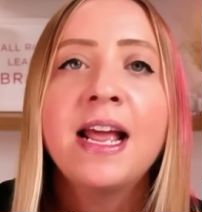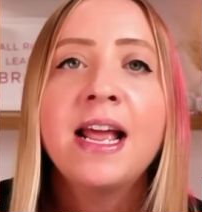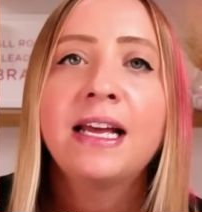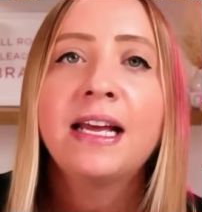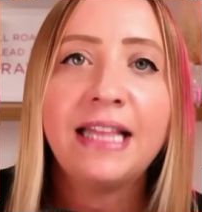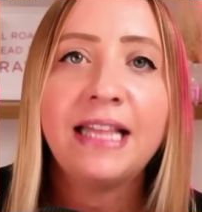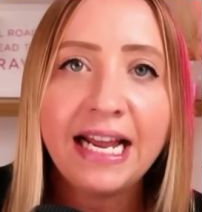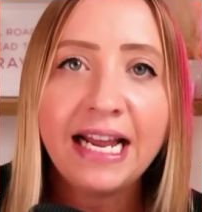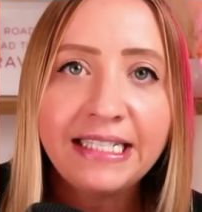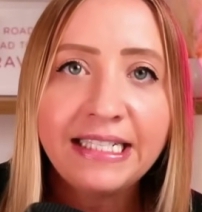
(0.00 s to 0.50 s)

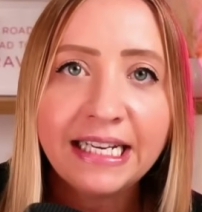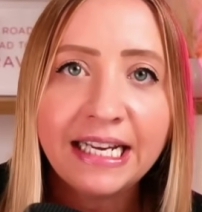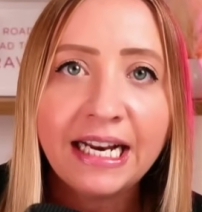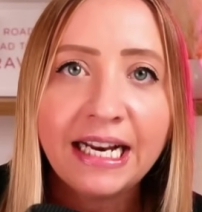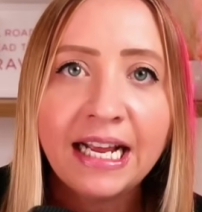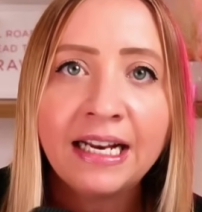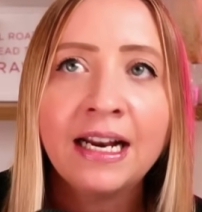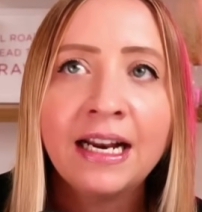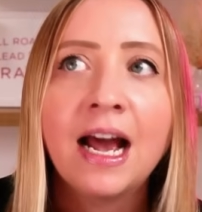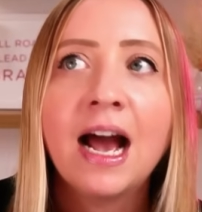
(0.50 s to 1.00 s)
They
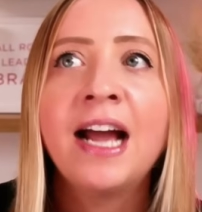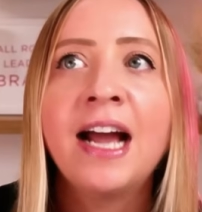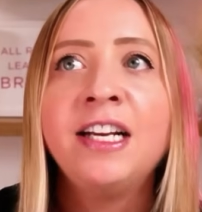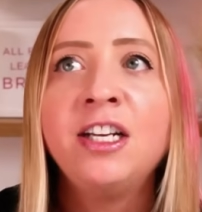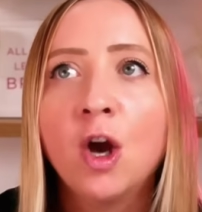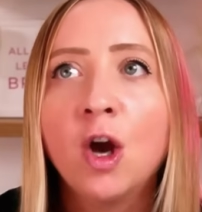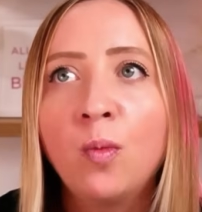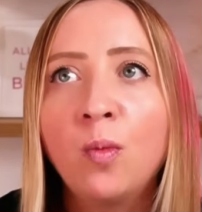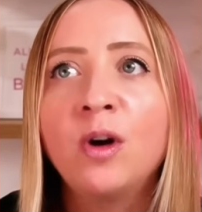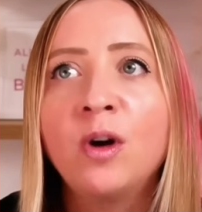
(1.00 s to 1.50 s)
didn't. I
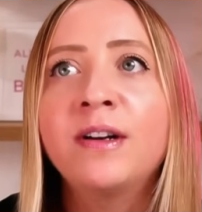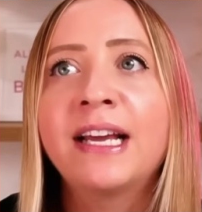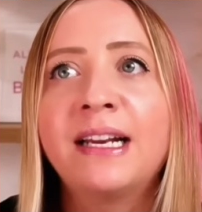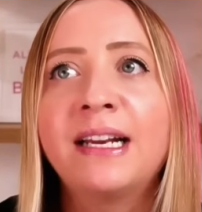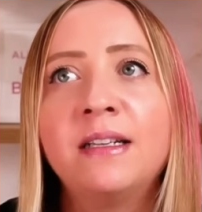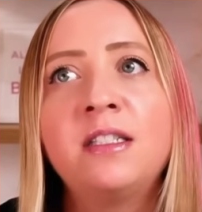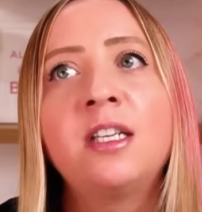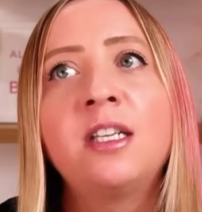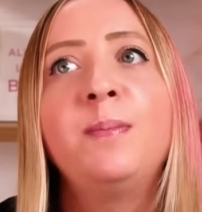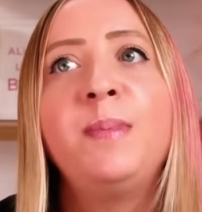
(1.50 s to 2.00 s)
know we'll get
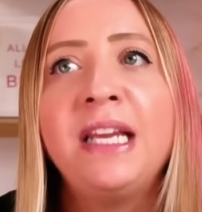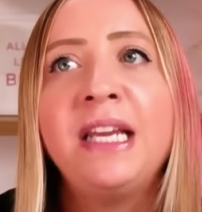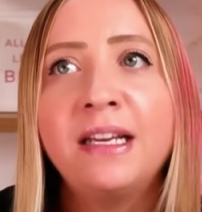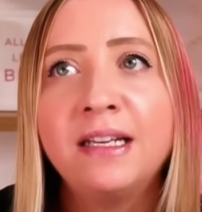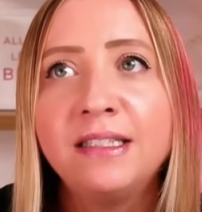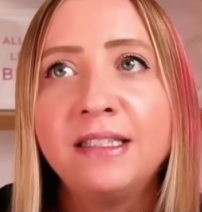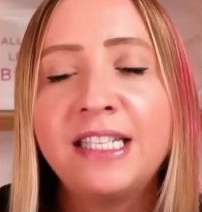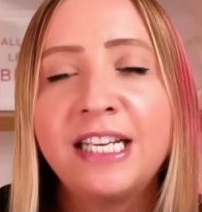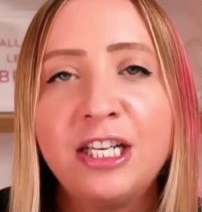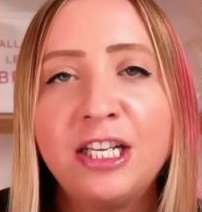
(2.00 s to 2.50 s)
it to be
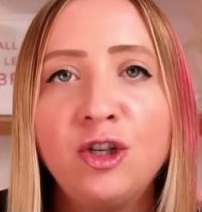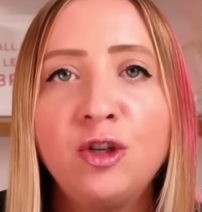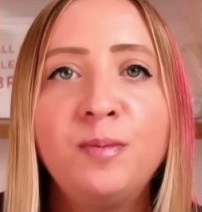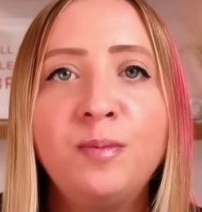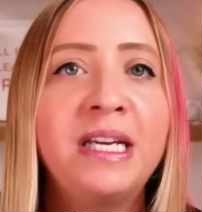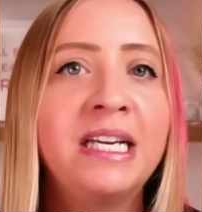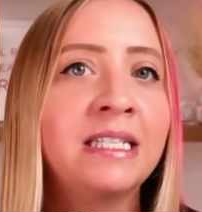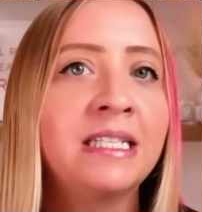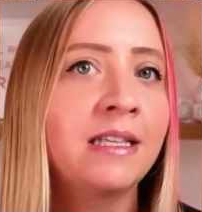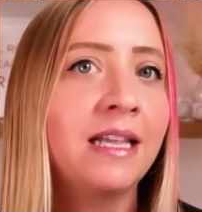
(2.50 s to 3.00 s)
continued
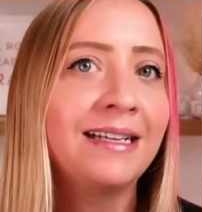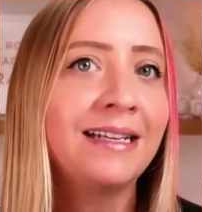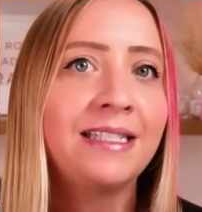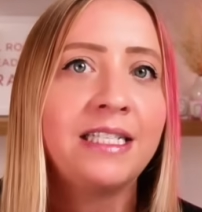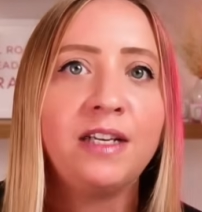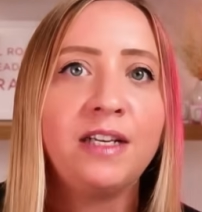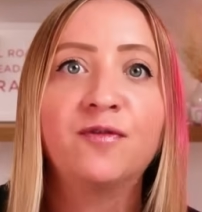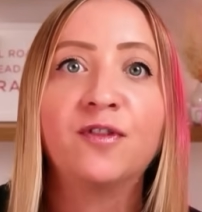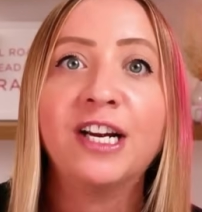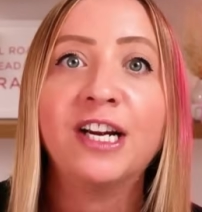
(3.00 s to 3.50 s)
because
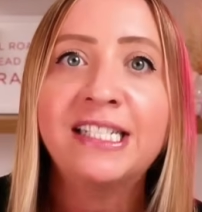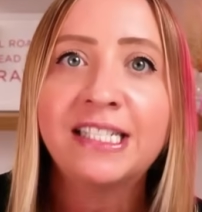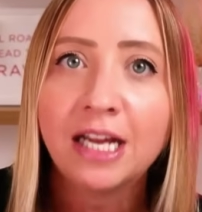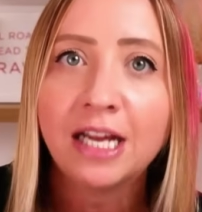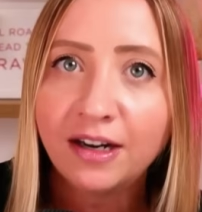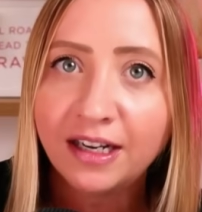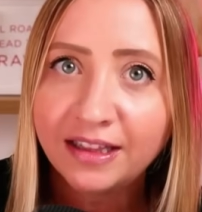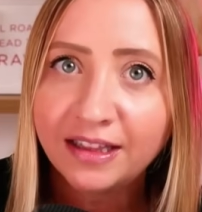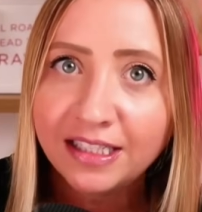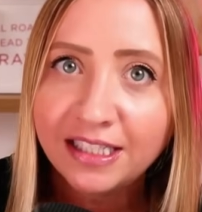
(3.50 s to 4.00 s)
Lexi freaks out
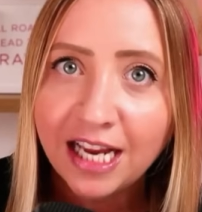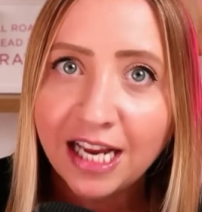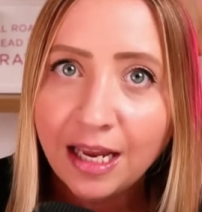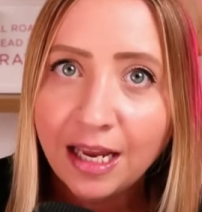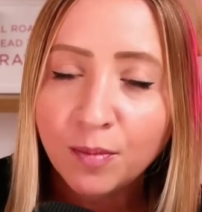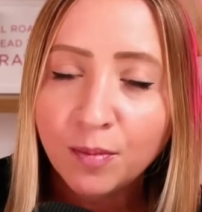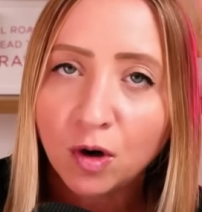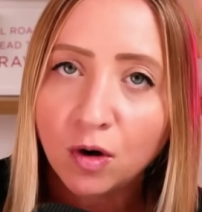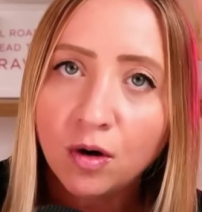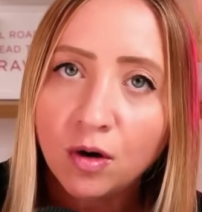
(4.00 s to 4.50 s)
at the
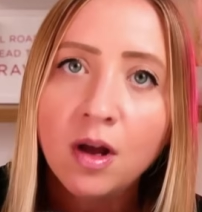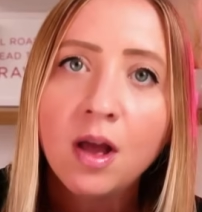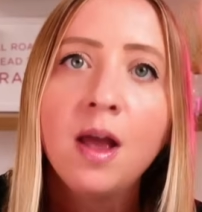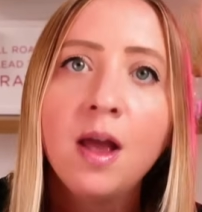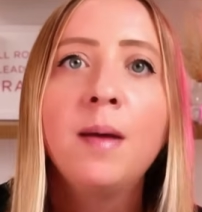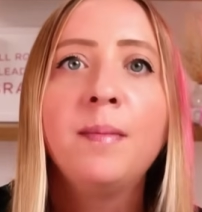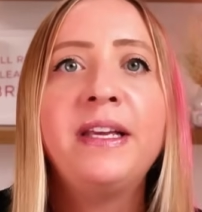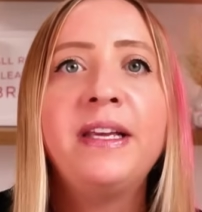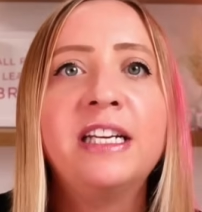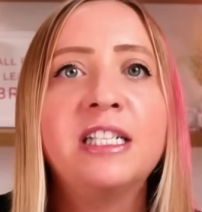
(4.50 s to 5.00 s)
table
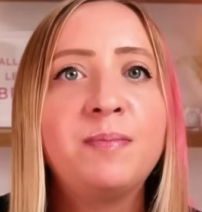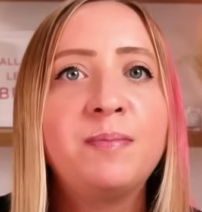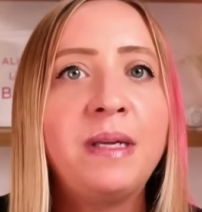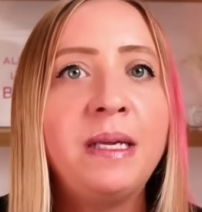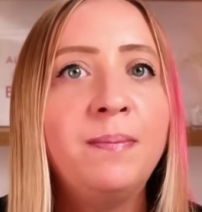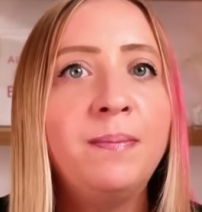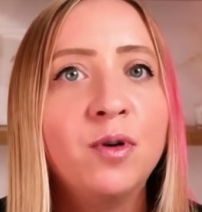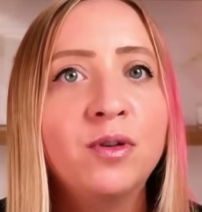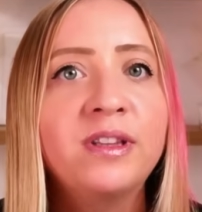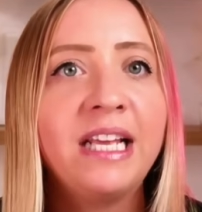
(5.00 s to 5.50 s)
because
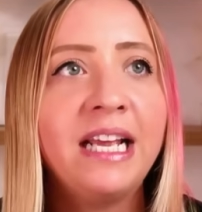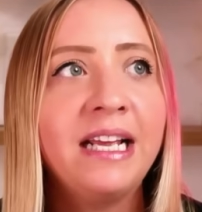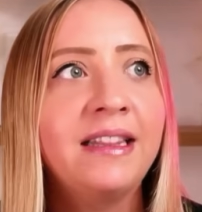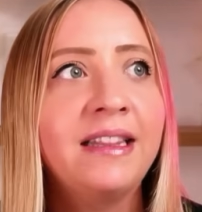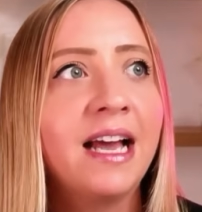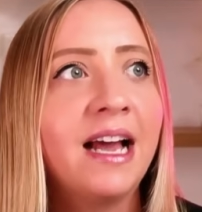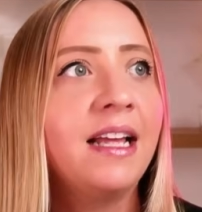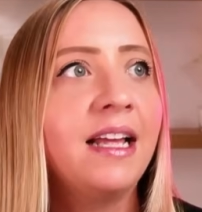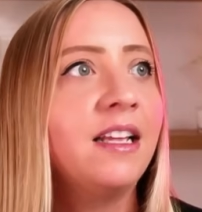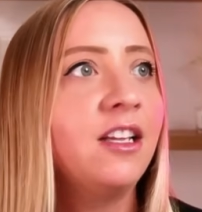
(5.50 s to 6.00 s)
people think
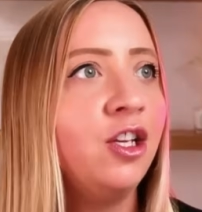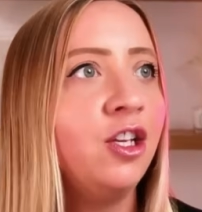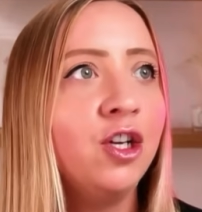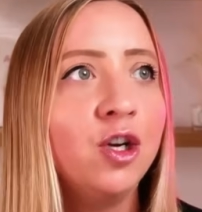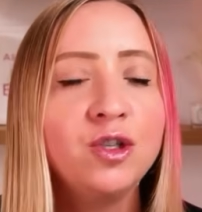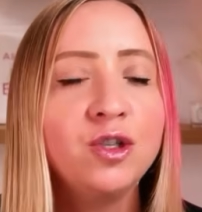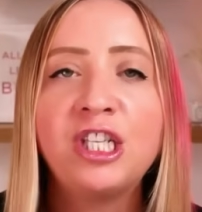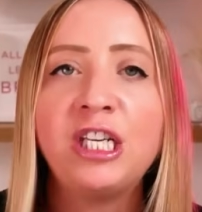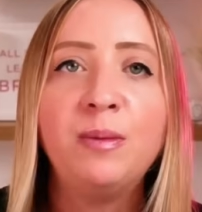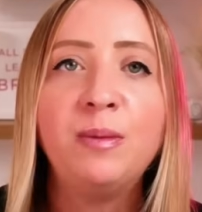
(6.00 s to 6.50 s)
that,
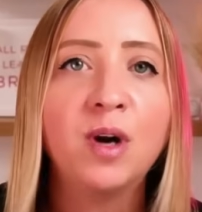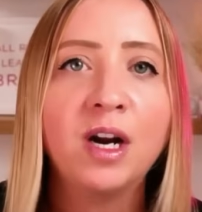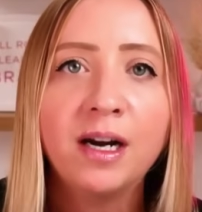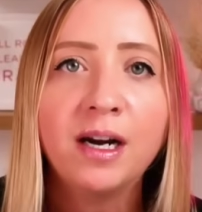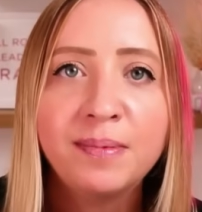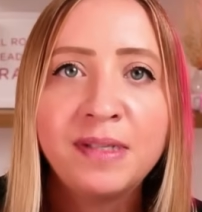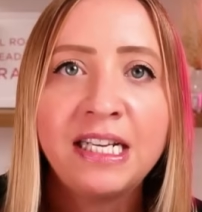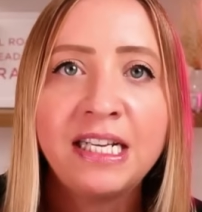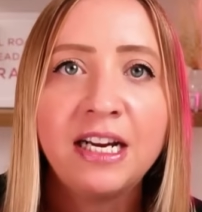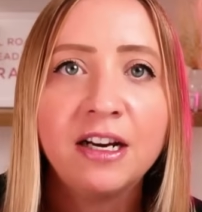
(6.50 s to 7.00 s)
she brought
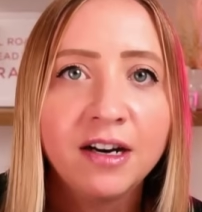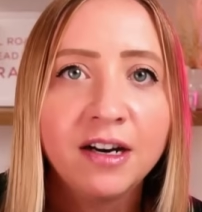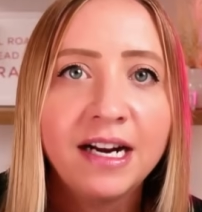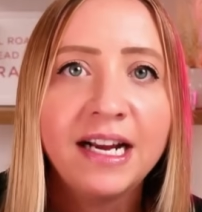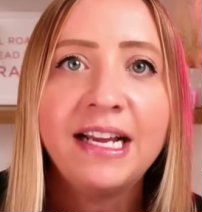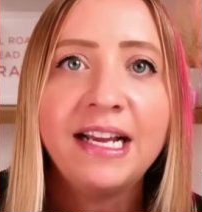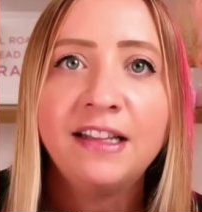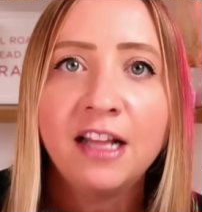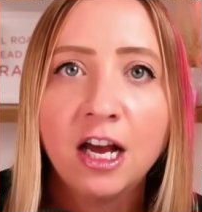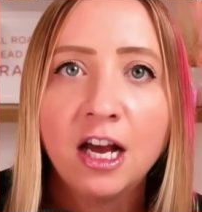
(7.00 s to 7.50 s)
up Sierra
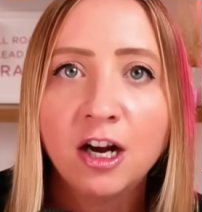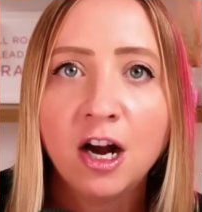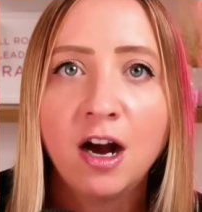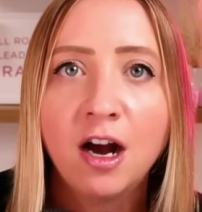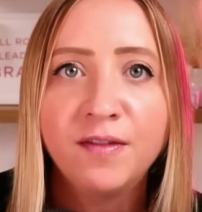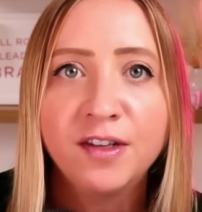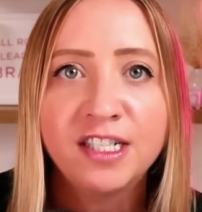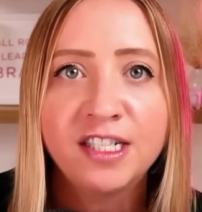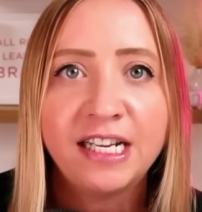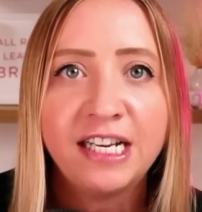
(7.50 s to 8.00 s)
in that
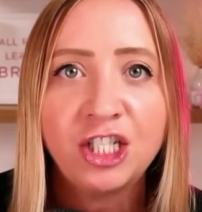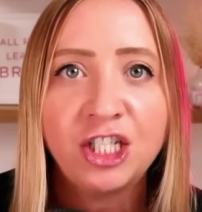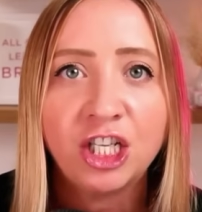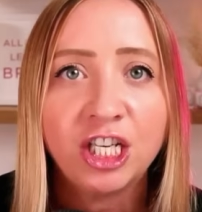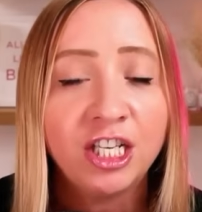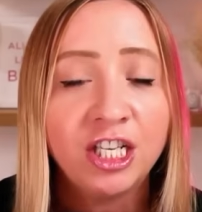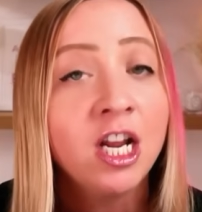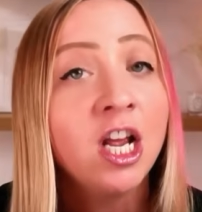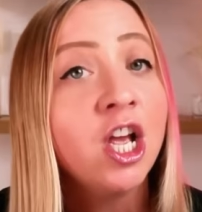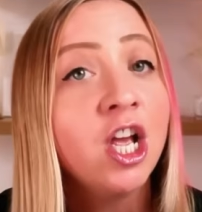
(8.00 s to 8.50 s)

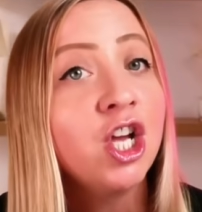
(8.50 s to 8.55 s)
conversation.